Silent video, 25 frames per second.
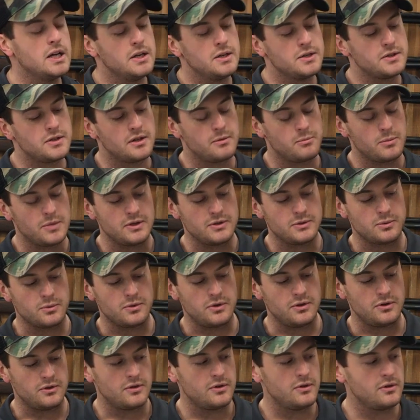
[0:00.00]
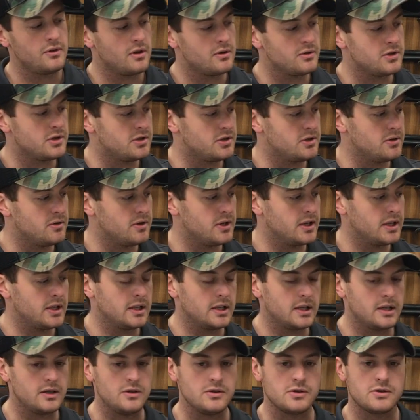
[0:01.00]
So that means when you do go
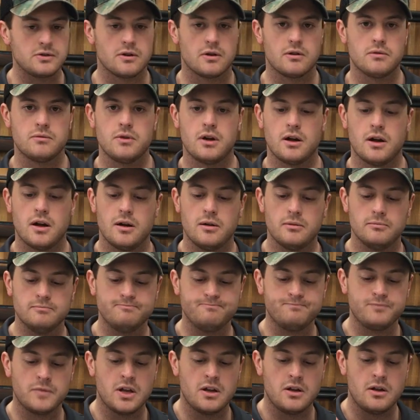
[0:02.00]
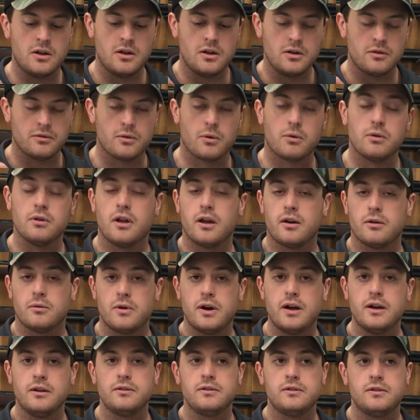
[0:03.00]
shooting and you start throwing a lot of
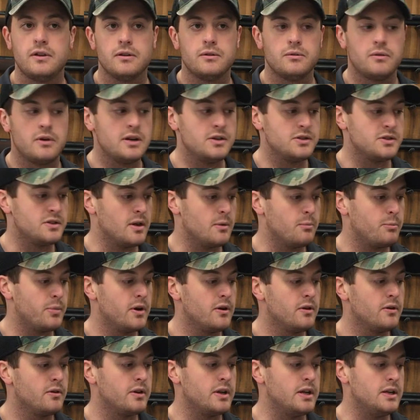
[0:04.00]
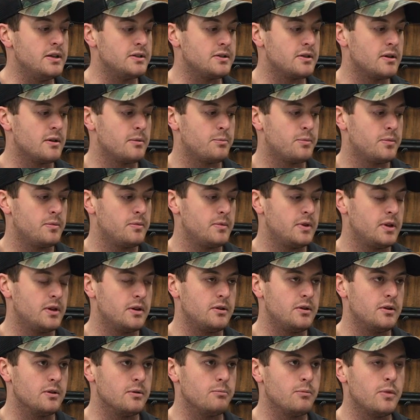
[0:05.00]
rounds downrange and that barrel heats up,
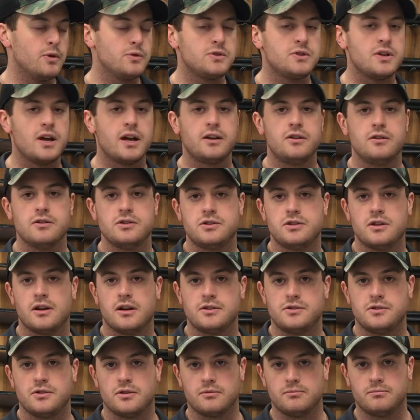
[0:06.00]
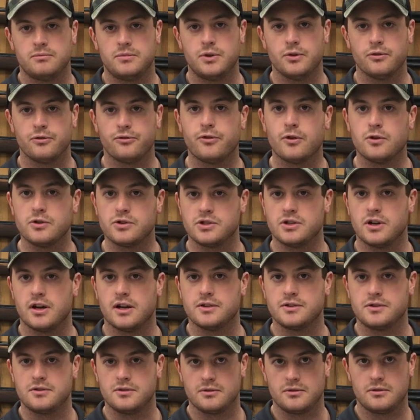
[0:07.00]
your most accurate shots, your first
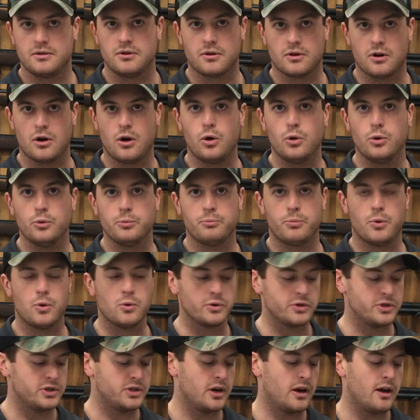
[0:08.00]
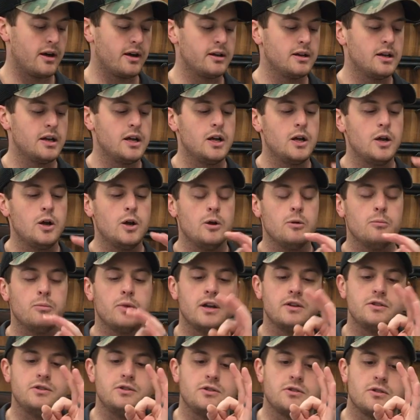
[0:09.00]
shots, your cold bore shot.
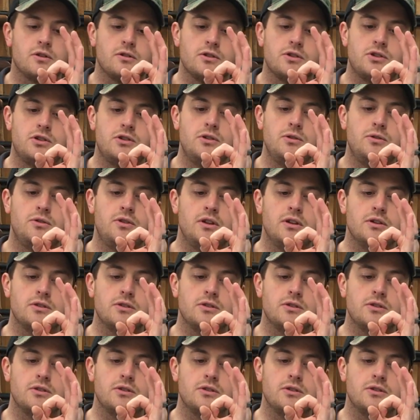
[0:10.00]
But as you start to shoot, the